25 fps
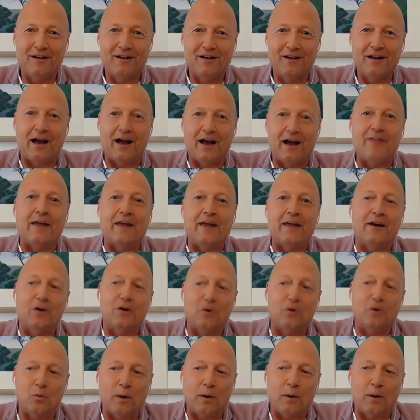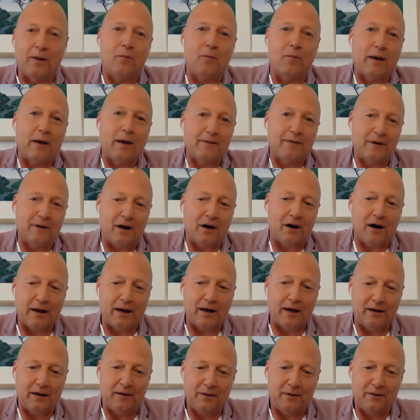And then one of the ones that
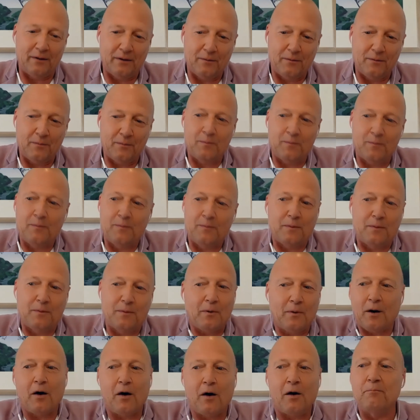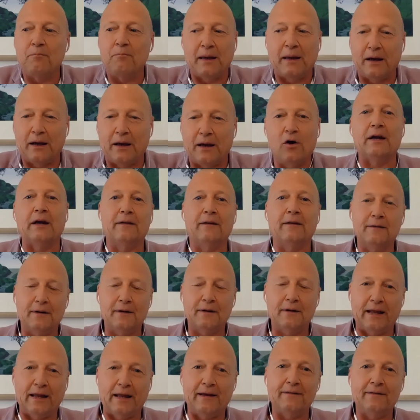I'm big on is a
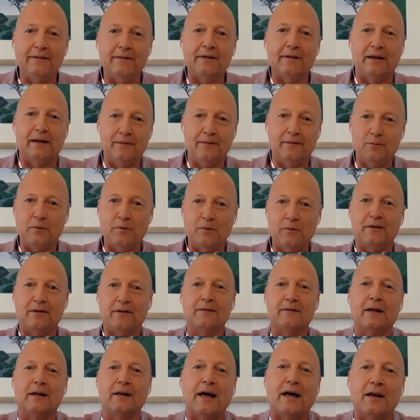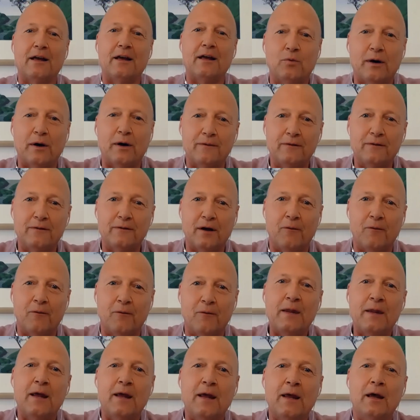legacy, which is the last one. So
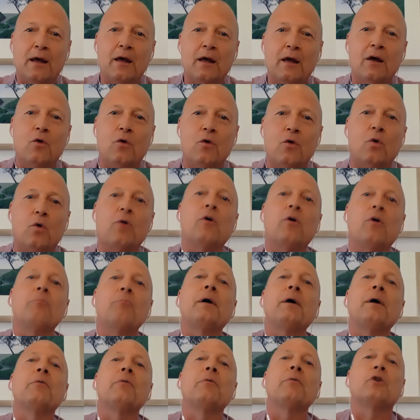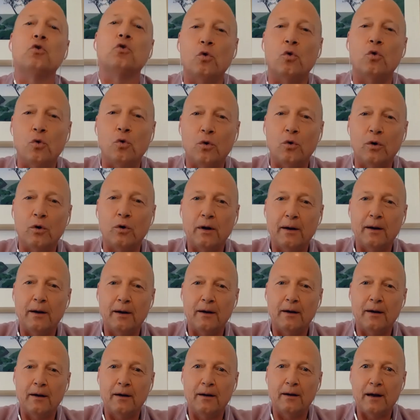what do you want people to talk
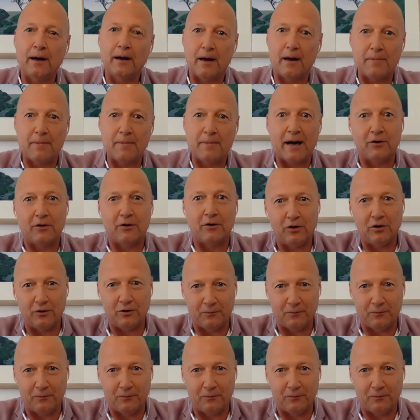about you?